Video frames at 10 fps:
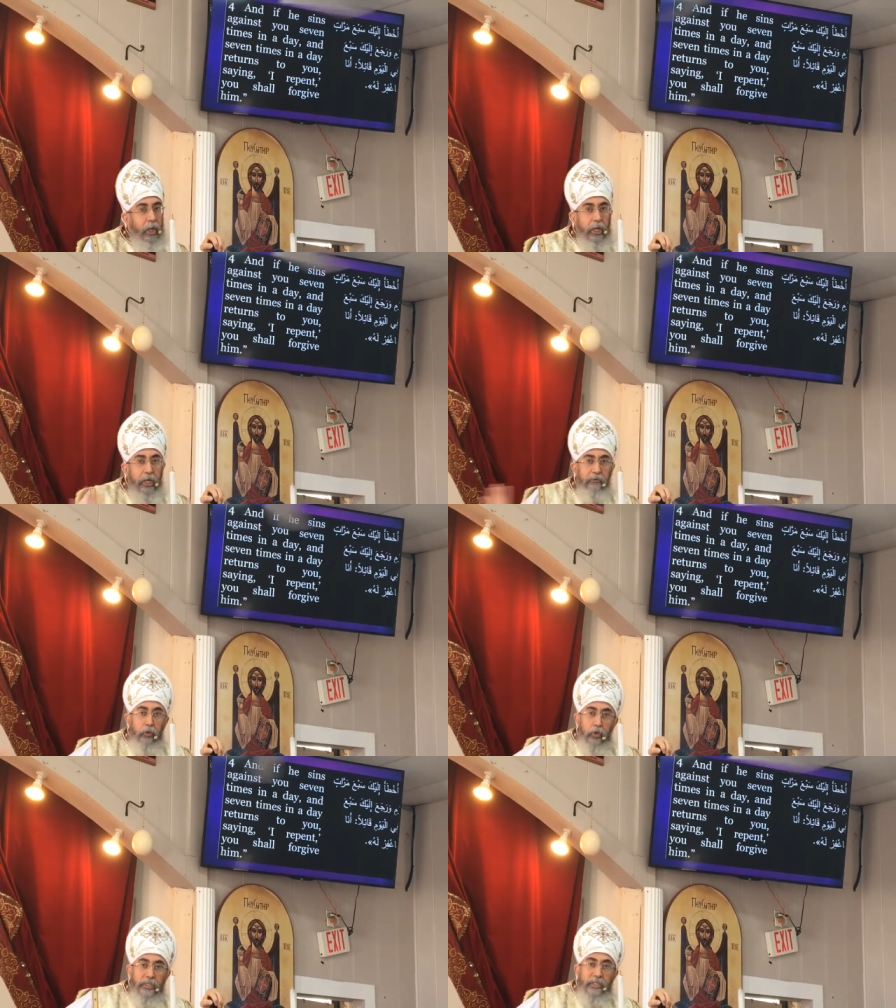
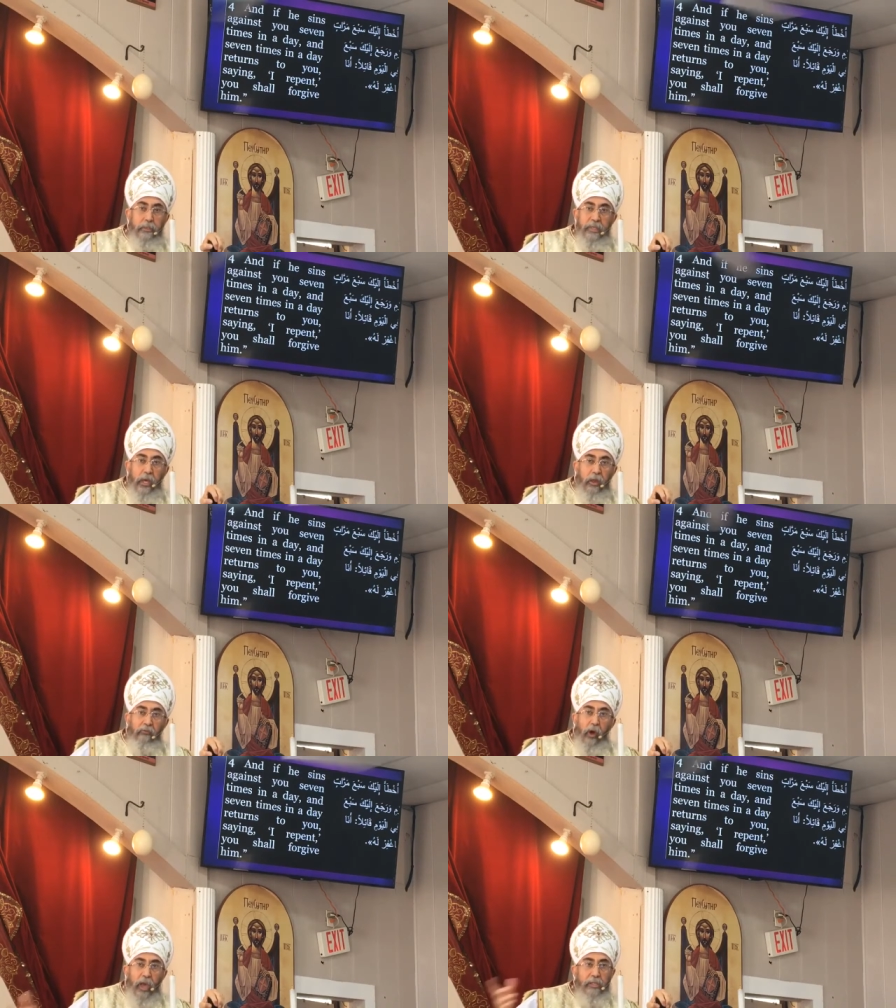leave your
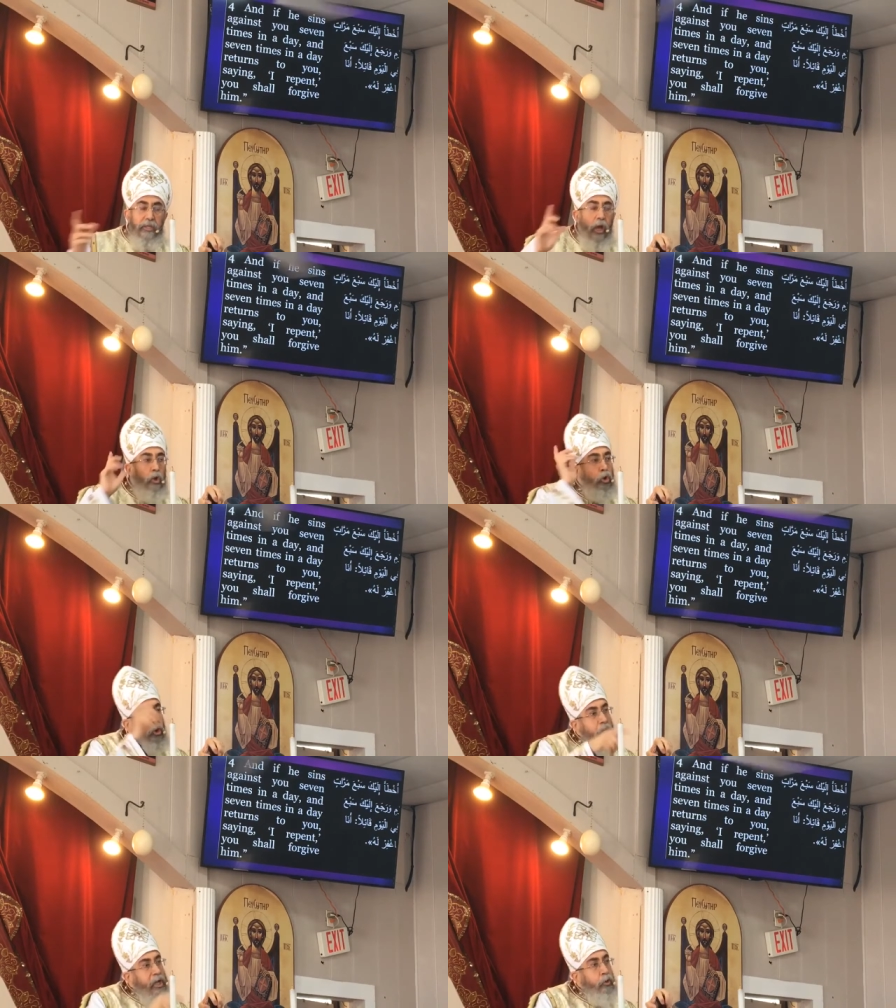sacrifice and
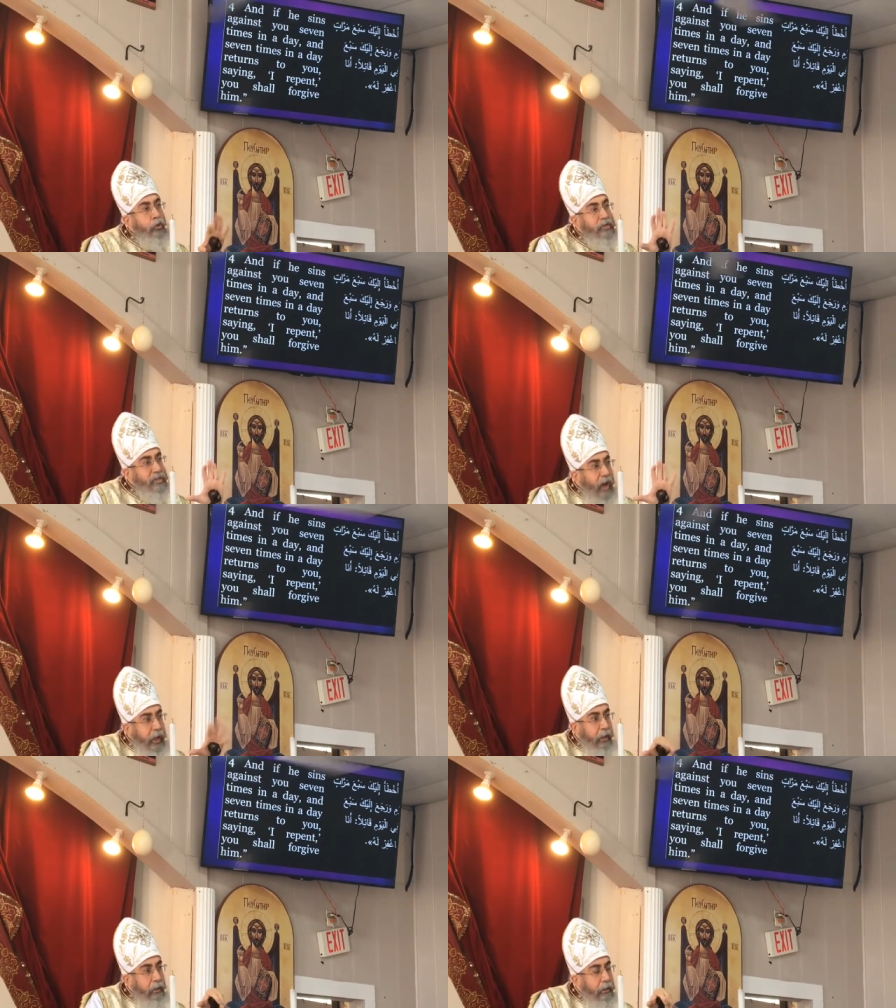go
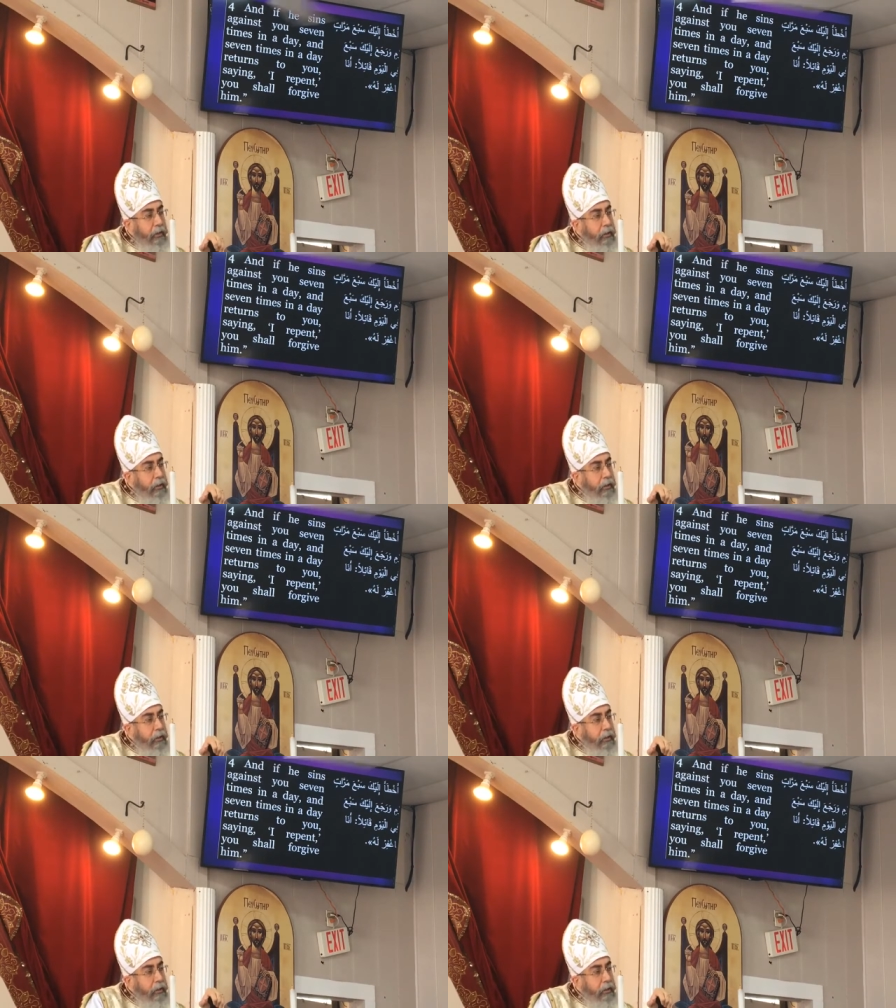reconcile.